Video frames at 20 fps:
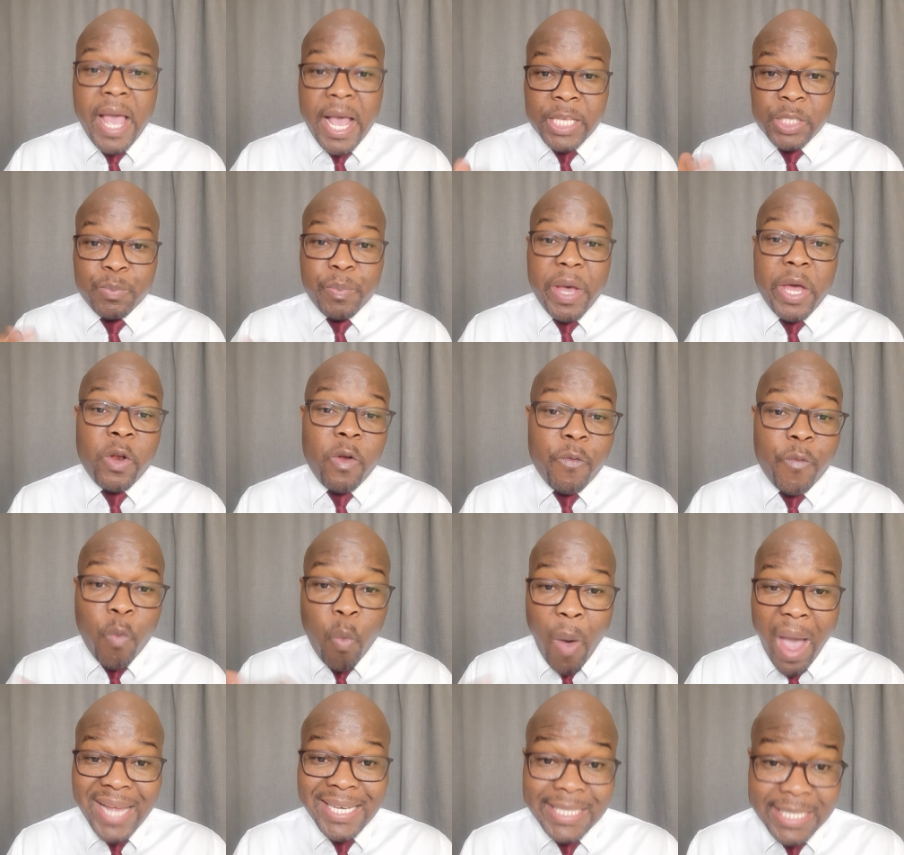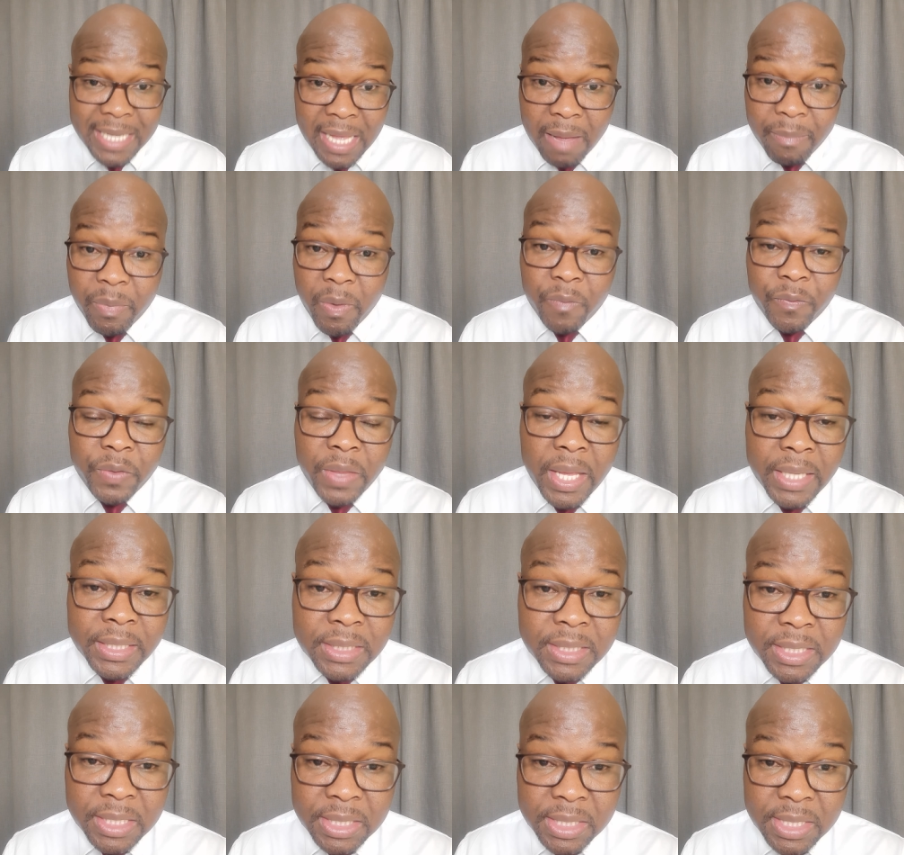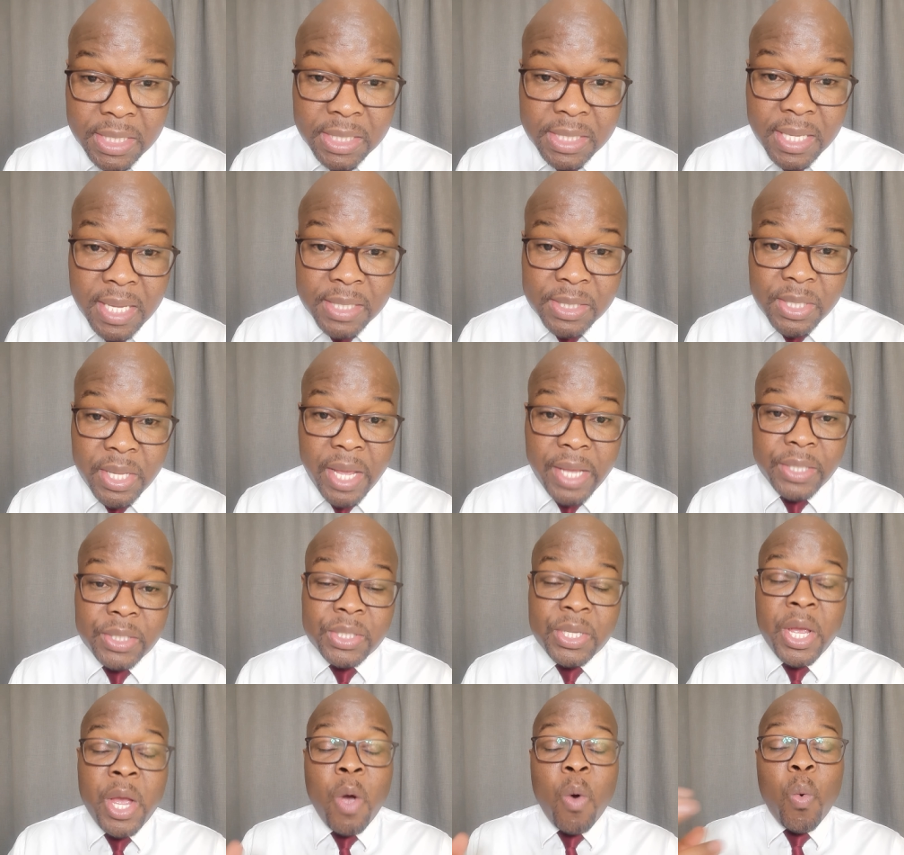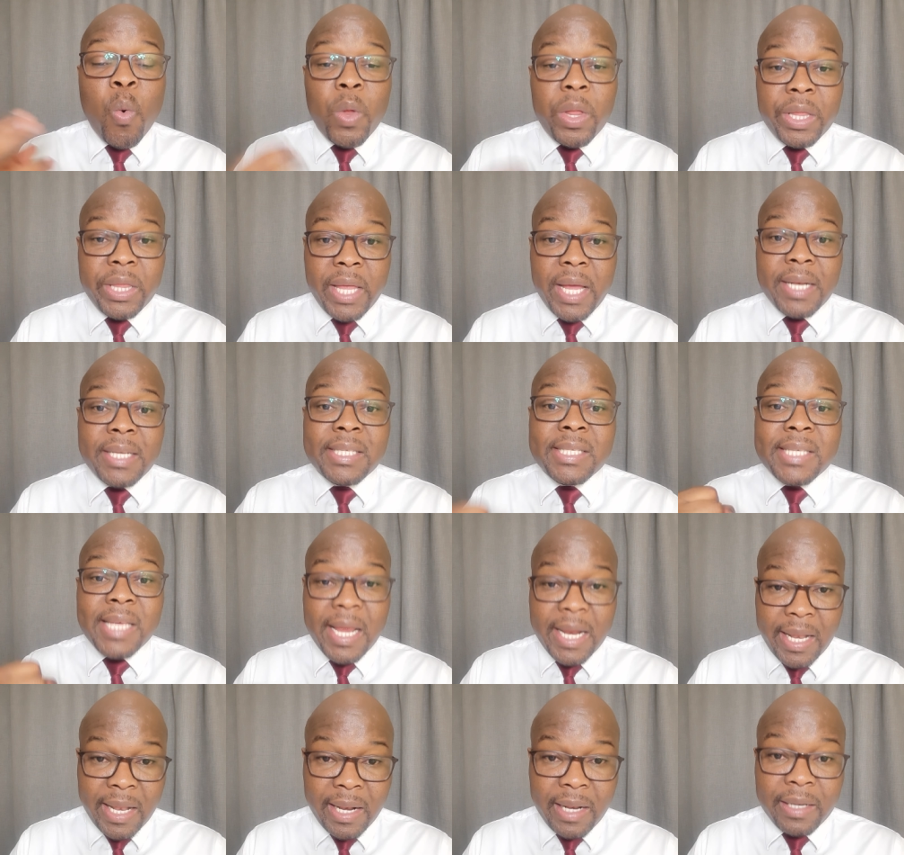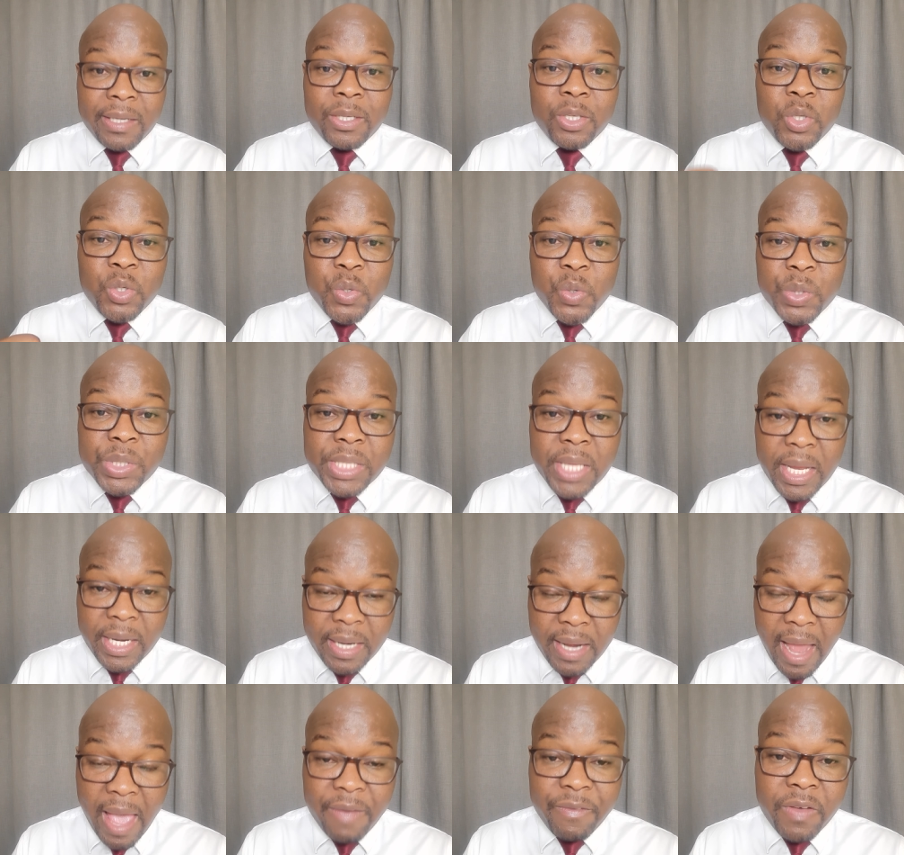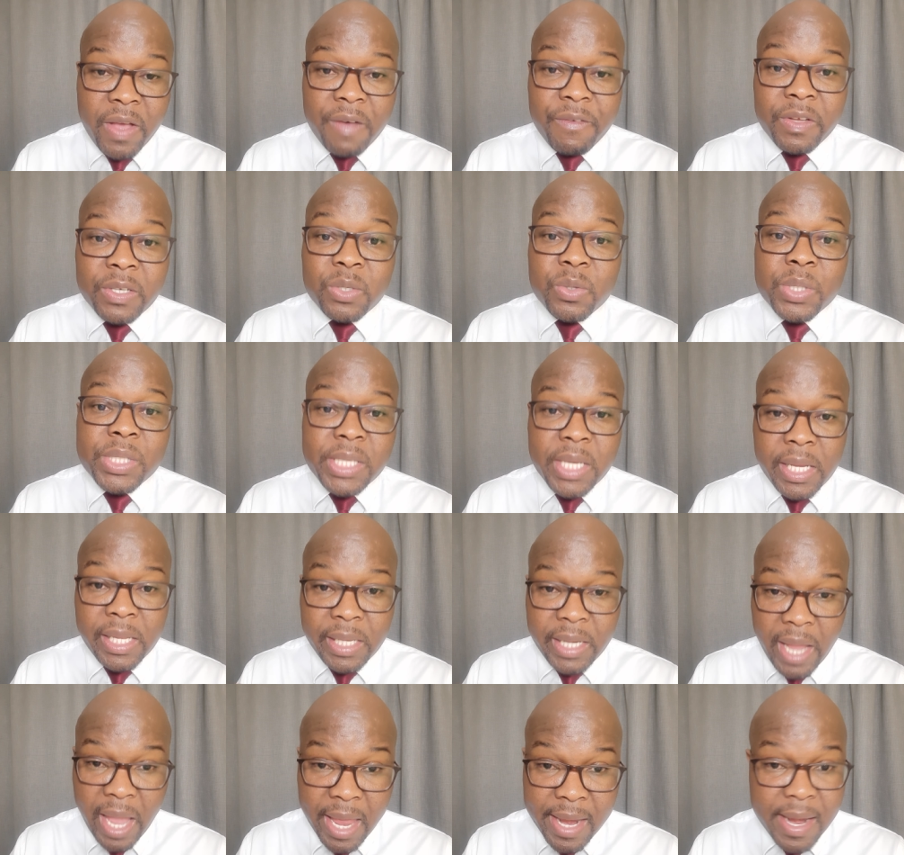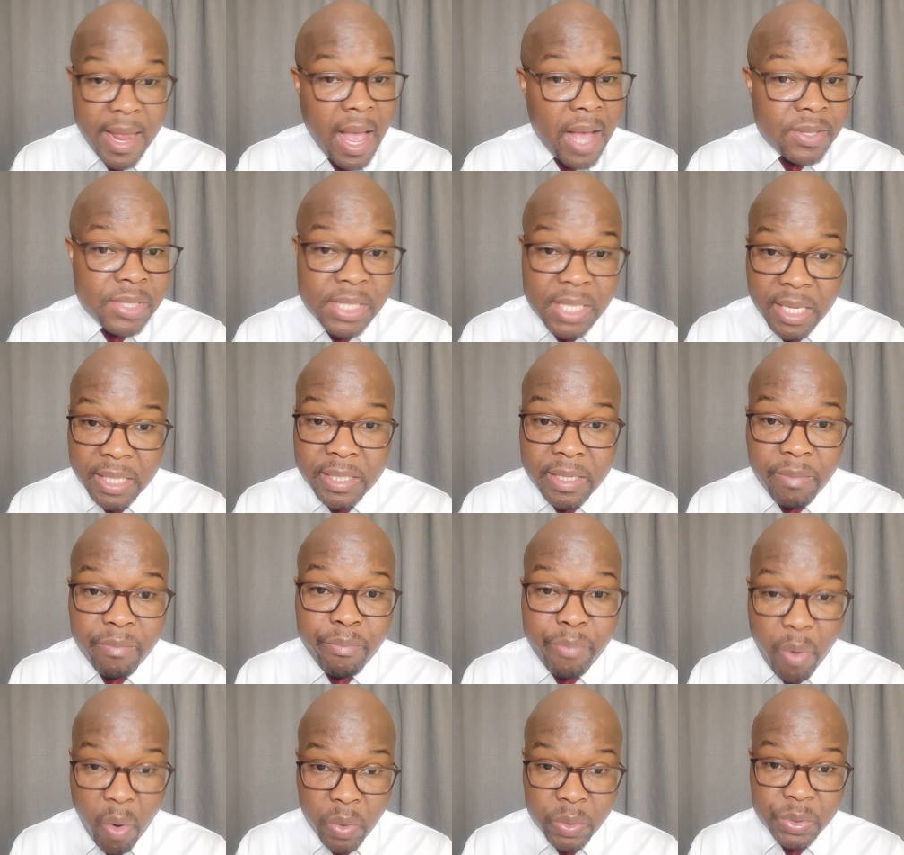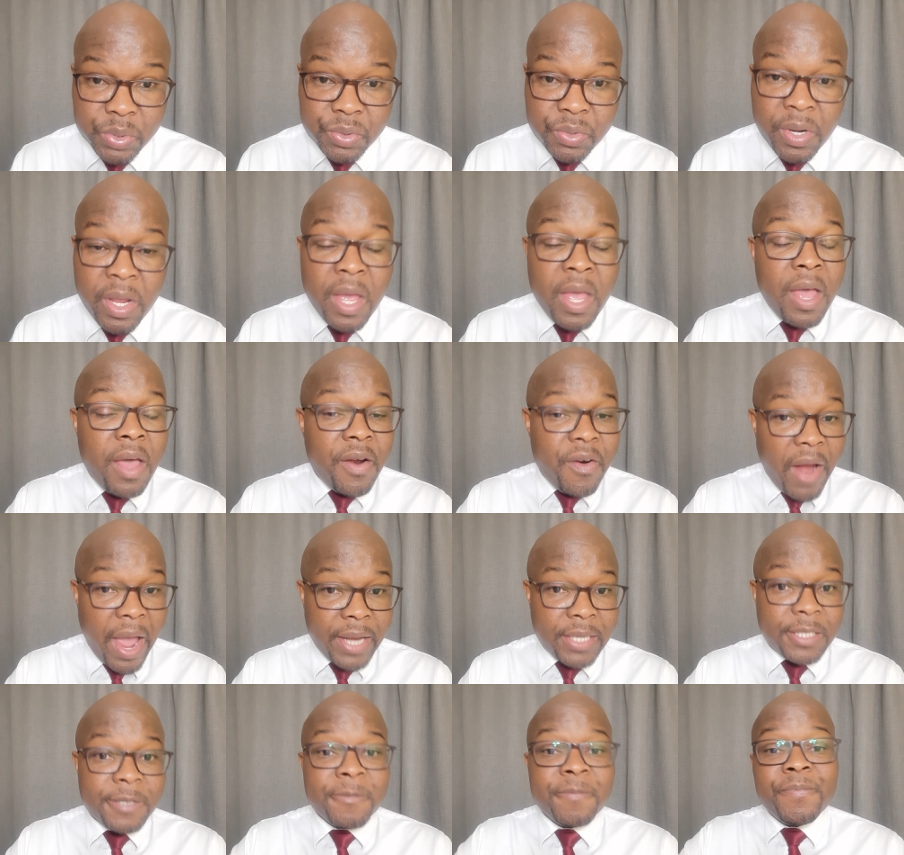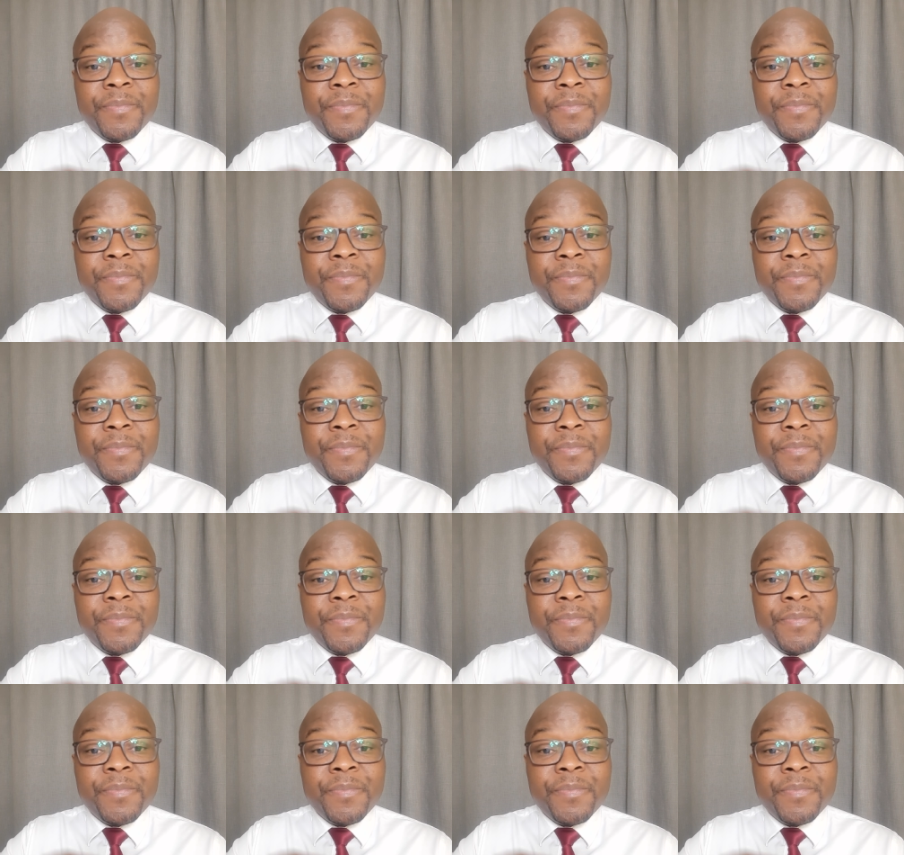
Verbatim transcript: as part of winding up of that deceased estate will then settle use that life cover to settle any outstanding bonds right